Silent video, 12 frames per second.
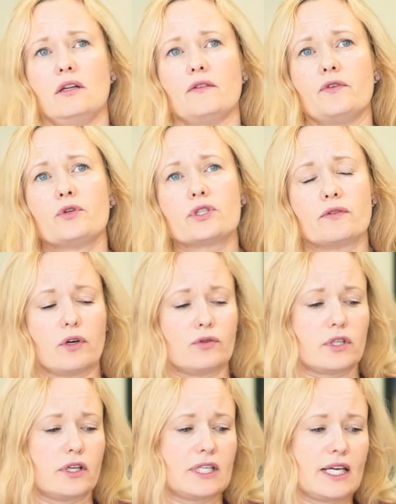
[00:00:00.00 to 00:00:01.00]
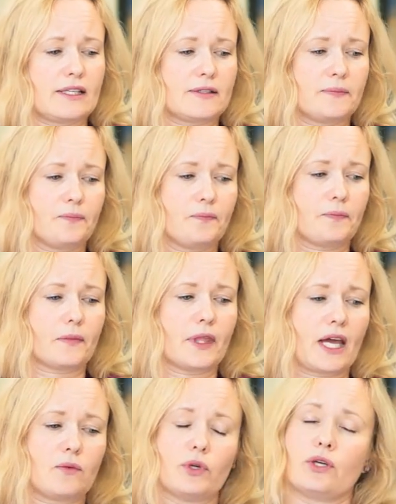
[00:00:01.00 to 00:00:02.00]
The first of those ideas,
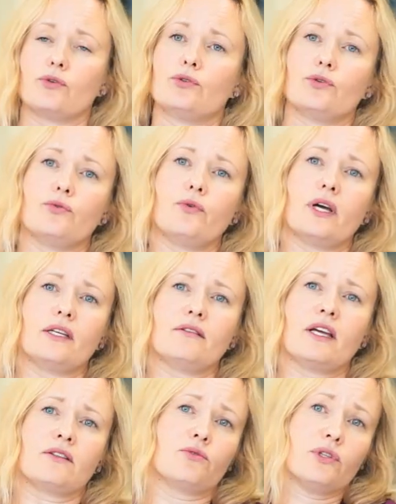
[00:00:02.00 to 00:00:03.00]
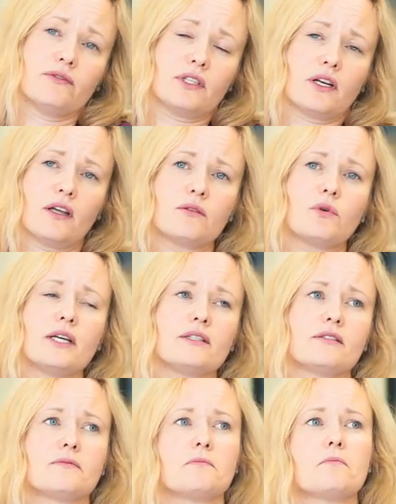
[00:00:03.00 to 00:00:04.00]
that we could do and could have done
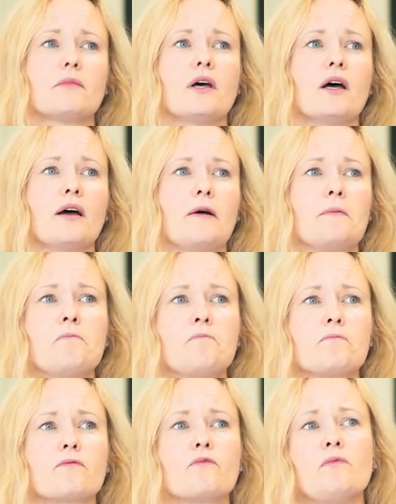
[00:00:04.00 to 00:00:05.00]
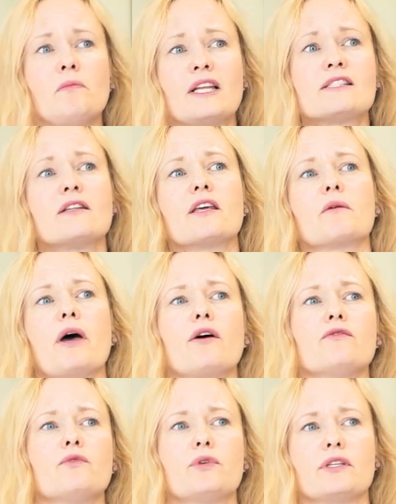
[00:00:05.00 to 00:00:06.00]
otherwise, let's think
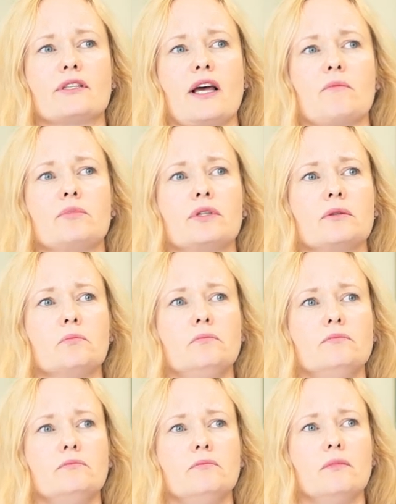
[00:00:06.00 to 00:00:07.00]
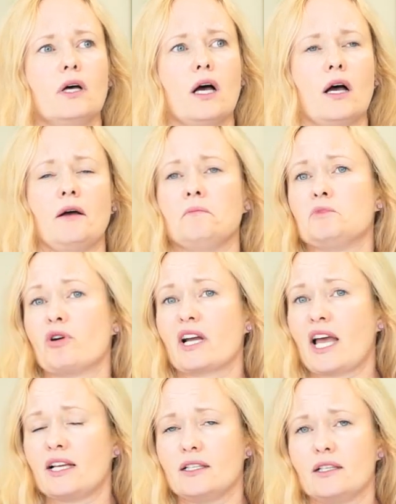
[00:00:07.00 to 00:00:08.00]
about, for example,
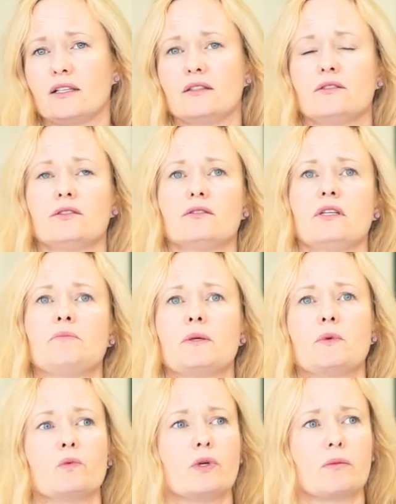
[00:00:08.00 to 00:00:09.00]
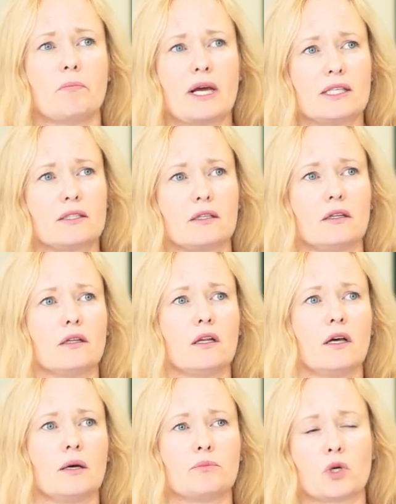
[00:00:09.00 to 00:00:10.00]
drug addicts and people with mental
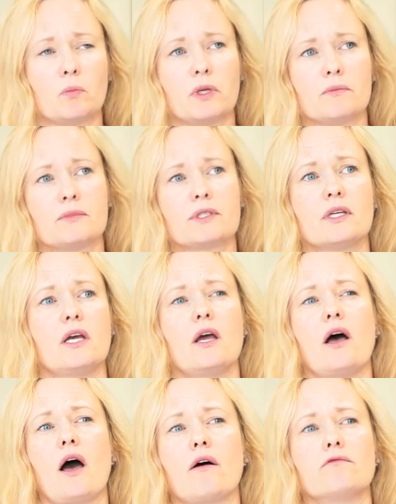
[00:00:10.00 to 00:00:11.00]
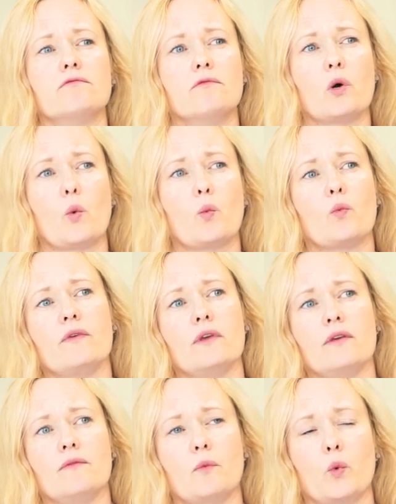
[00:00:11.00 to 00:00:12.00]
problems, how
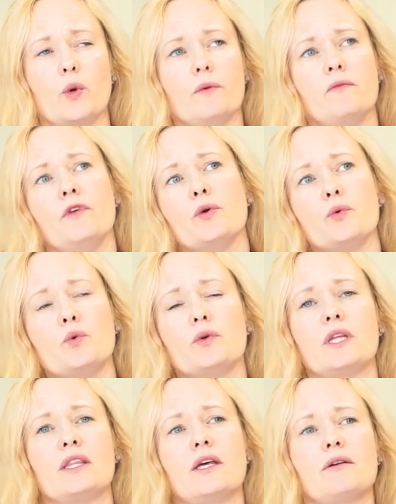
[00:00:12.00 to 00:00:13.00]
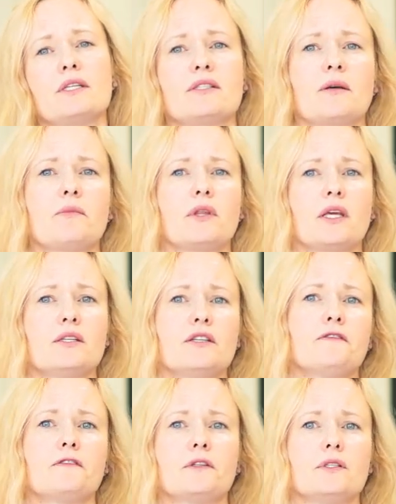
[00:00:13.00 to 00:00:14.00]
we view that there is something
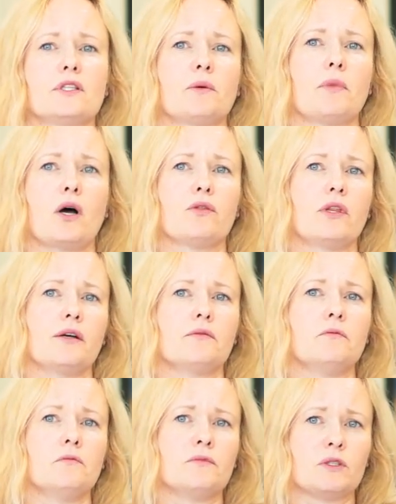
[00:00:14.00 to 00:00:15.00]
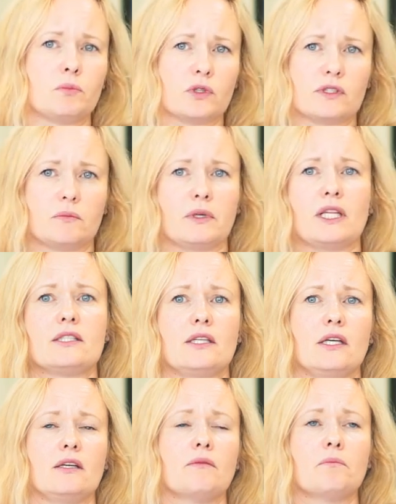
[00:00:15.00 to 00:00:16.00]
different about their
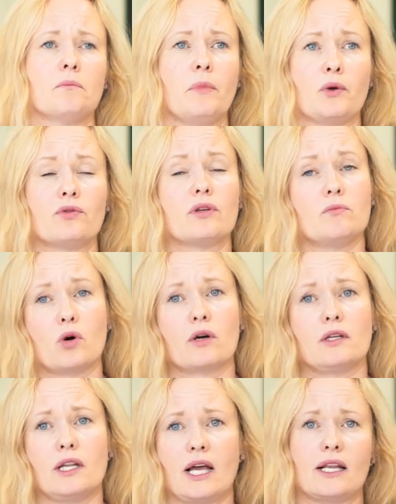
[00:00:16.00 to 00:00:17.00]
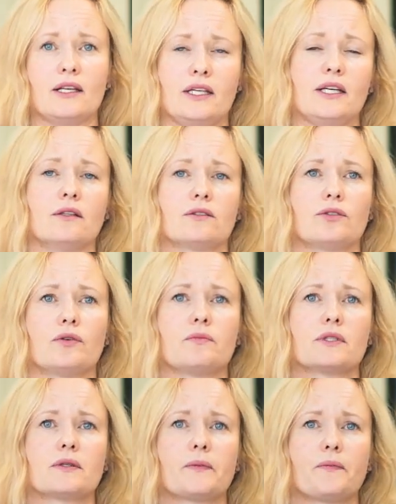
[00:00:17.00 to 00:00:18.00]
responsibility, both in moral and legal
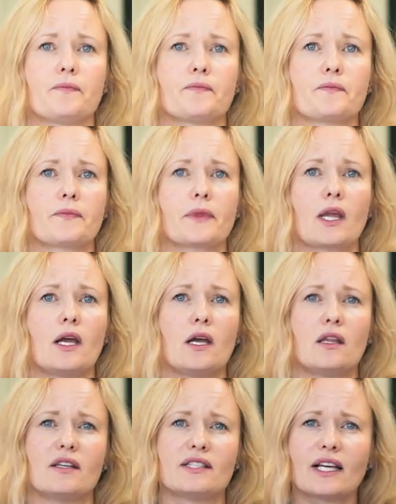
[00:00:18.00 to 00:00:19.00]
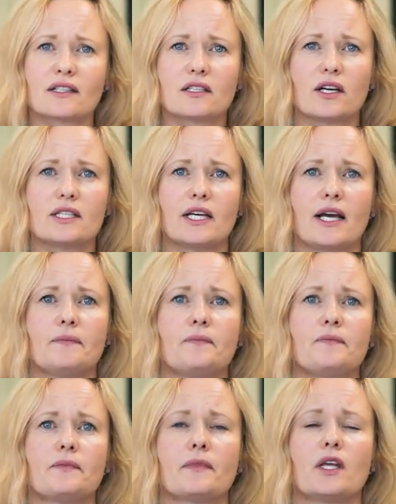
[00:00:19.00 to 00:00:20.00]
terms. The second idea,
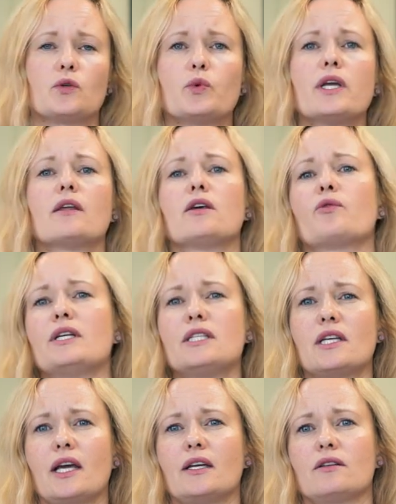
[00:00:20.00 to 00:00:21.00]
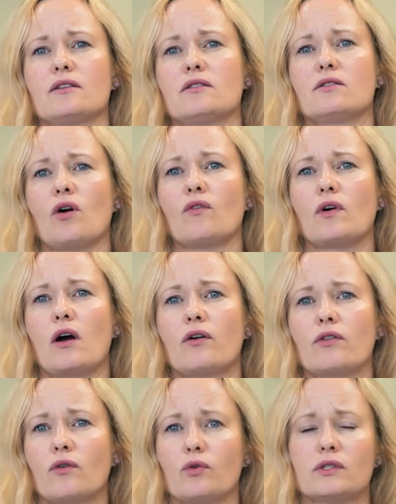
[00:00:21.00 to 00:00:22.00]
that we are the originators of
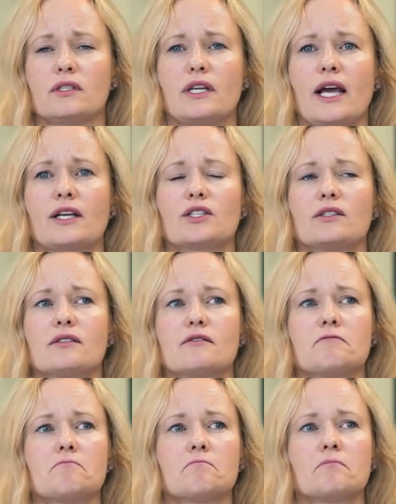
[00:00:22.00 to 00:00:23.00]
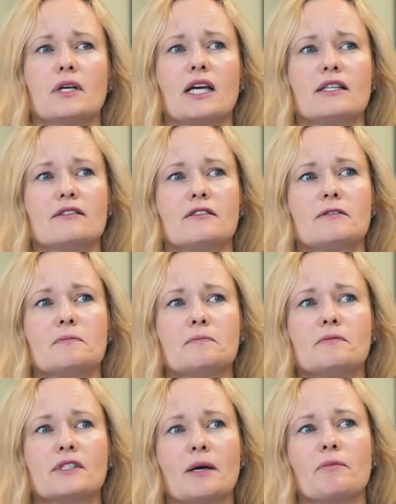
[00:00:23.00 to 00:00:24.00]
our thoughts and actions, is
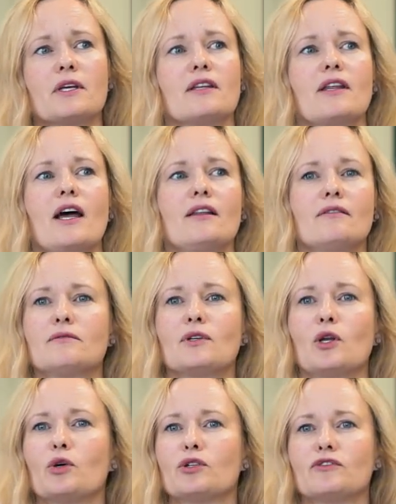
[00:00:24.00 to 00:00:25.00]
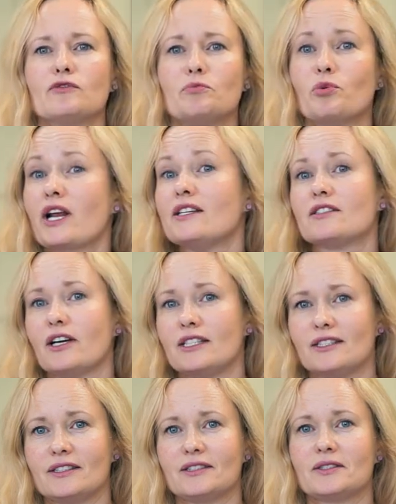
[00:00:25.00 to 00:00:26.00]
something that a lot of brain
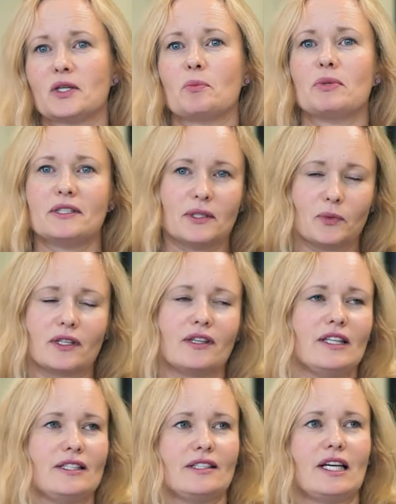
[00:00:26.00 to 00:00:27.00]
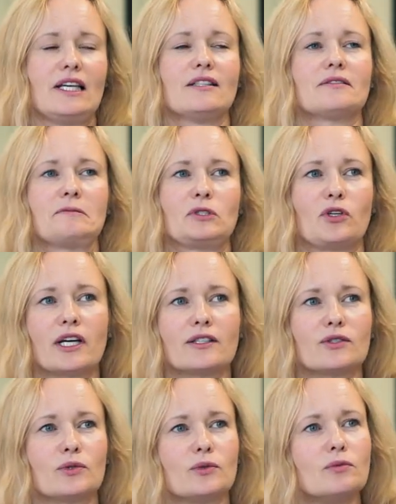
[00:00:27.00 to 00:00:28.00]
scientists are busy with these days,
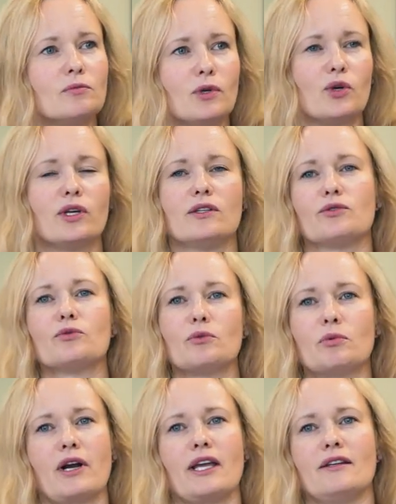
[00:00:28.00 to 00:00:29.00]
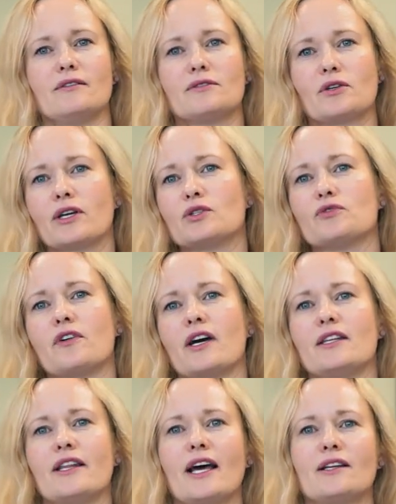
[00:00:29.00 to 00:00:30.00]
trying to look into the brain, trying to
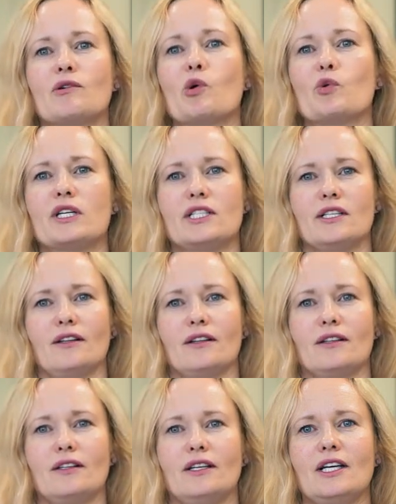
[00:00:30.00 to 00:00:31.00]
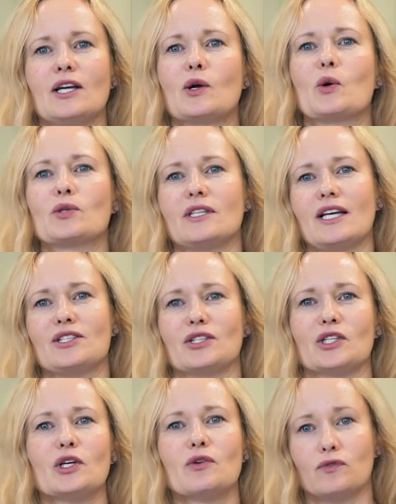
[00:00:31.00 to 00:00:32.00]
find that original
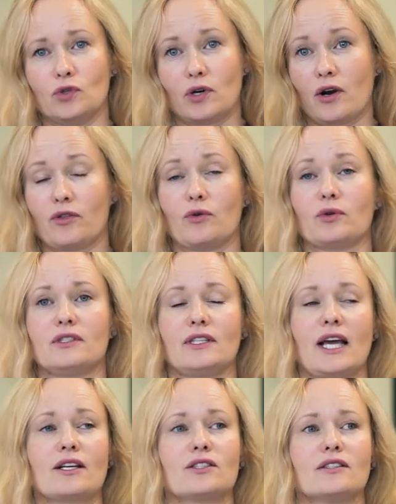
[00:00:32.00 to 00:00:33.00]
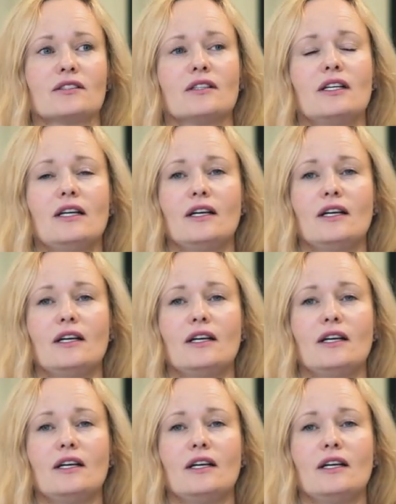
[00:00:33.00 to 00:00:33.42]
causation for our thoughts and actions.